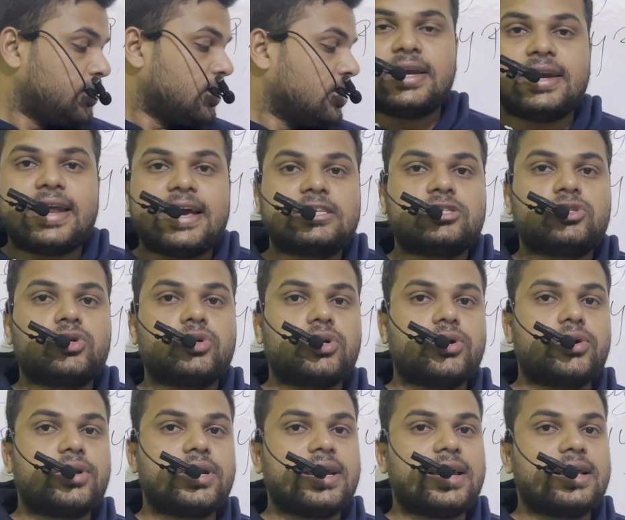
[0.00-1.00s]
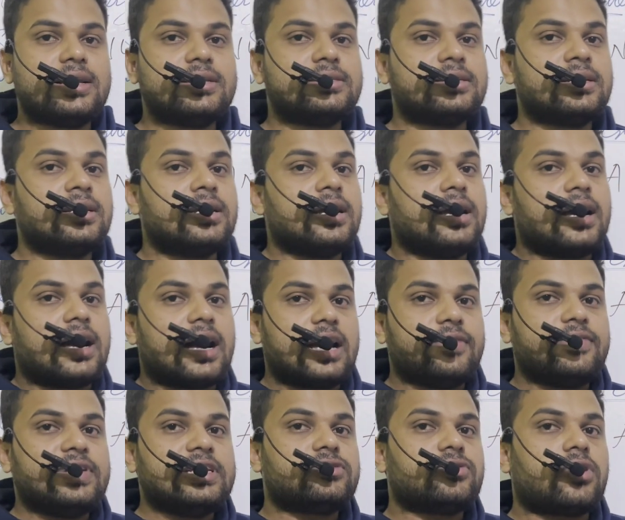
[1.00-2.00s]
In next tutorials,
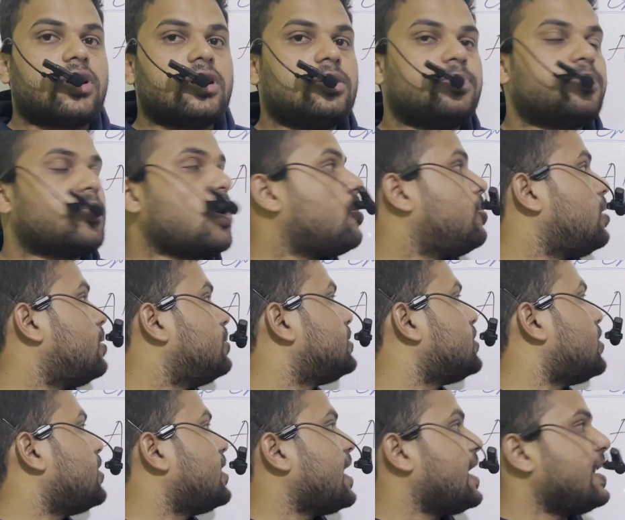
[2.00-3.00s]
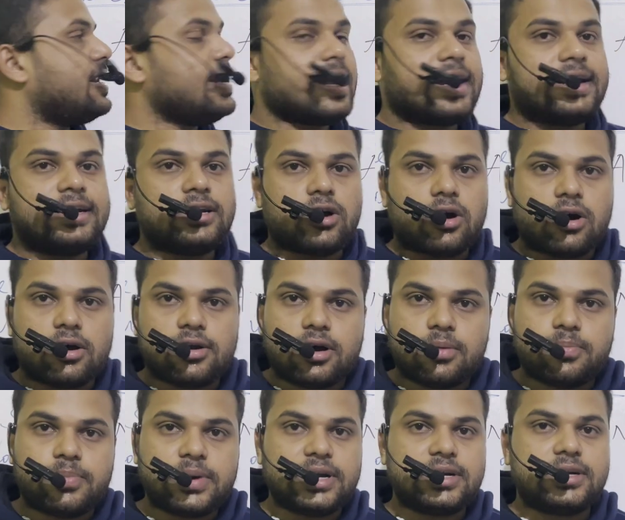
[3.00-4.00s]
I will solve problems on any and all
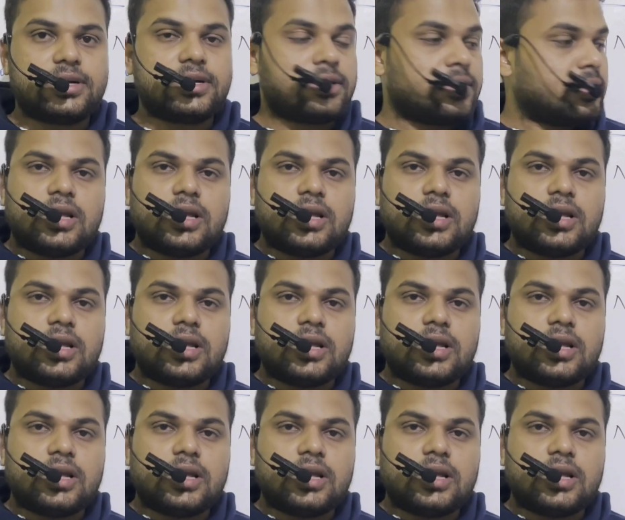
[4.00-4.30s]
operator.